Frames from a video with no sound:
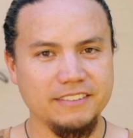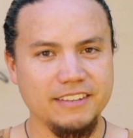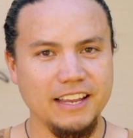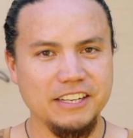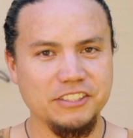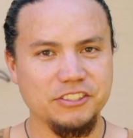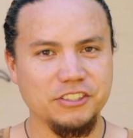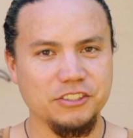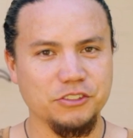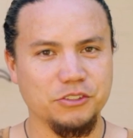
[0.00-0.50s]

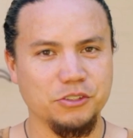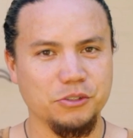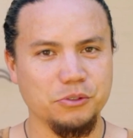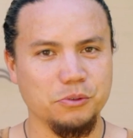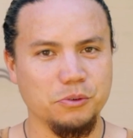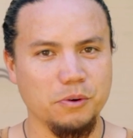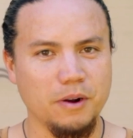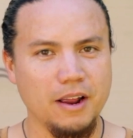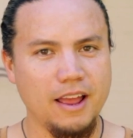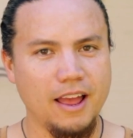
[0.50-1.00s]
attention
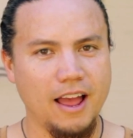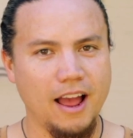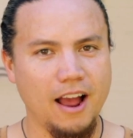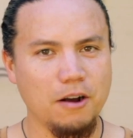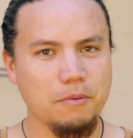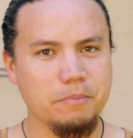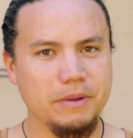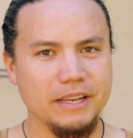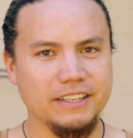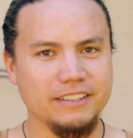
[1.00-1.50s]
to
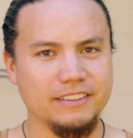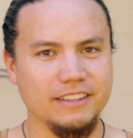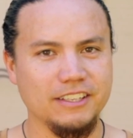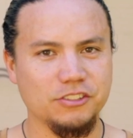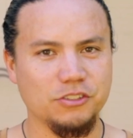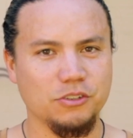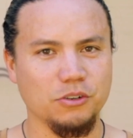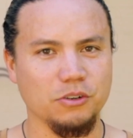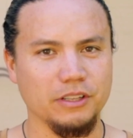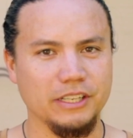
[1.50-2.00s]
how big
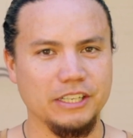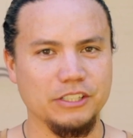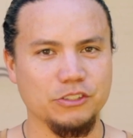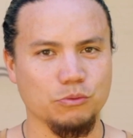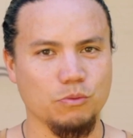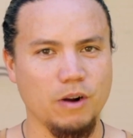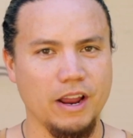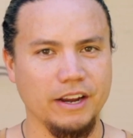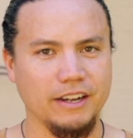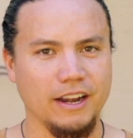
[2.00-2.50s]
this girl
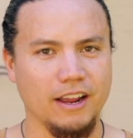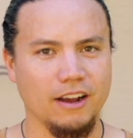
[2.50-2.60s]
is right